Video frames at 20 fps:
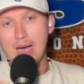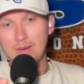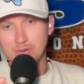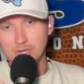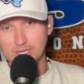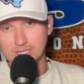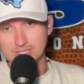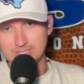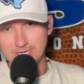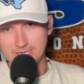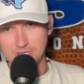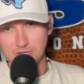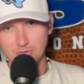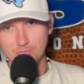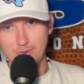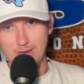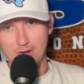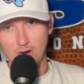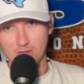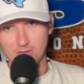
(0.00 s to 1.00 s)
I'm going to continue
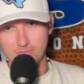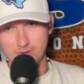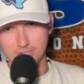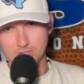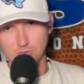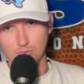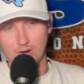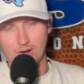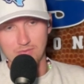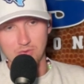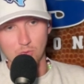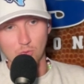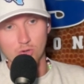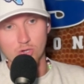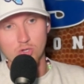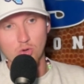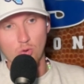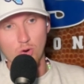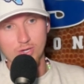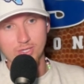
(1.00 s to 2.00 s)
to bet on the Big 12 that
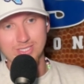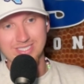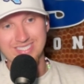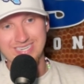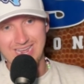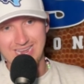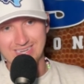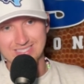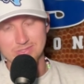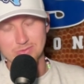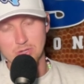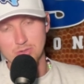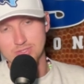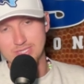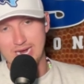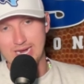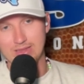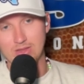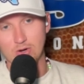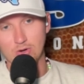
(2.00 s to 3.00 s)
we're going to take some of
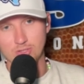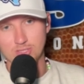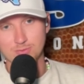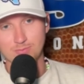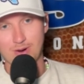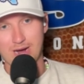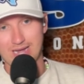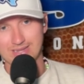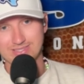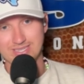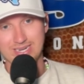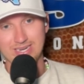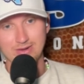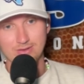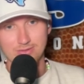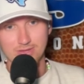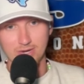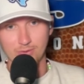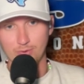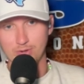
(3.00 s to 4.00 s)
those at large spots.
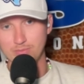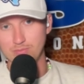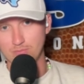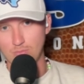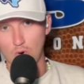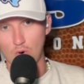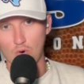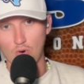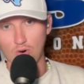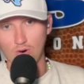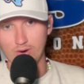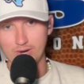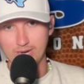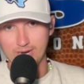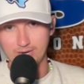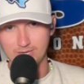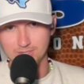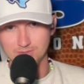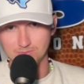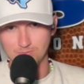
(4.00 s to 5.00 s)
In theory, more
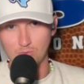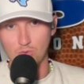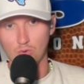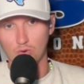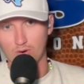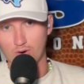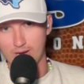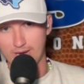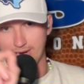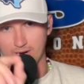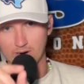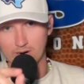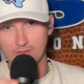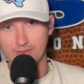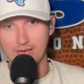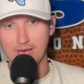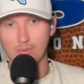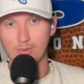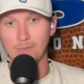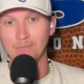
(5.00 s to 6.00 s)
is more. Hang on to
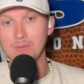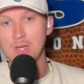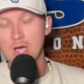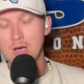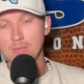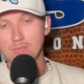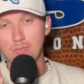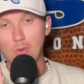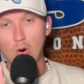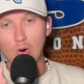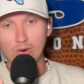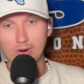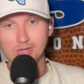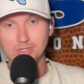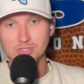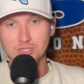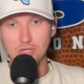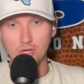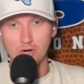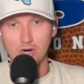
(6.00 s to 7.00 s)
that one. More
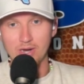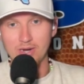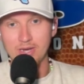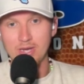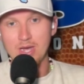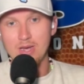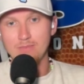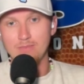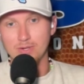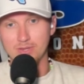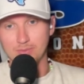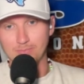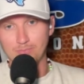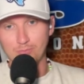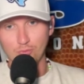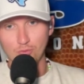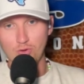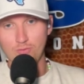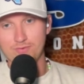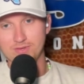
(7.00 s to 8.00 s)
is good, but the
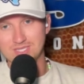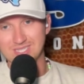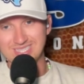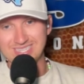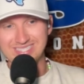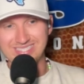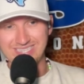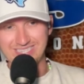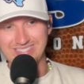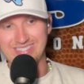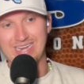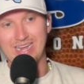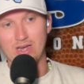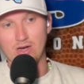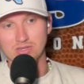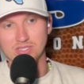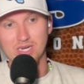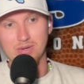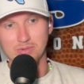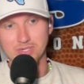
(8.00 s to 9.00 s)
proof is in the
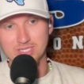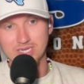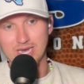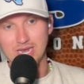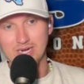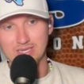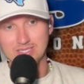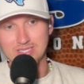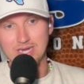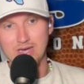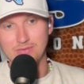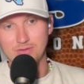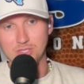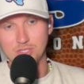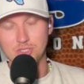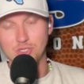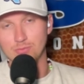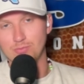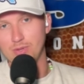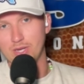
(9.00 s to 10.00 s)
details, and I'm excited to see how
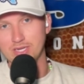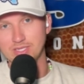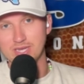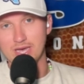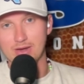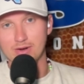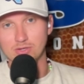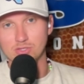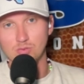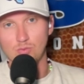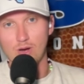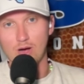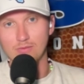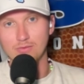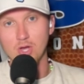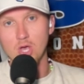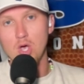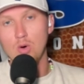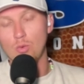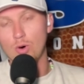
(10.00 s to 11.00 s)
this year plays out at 12.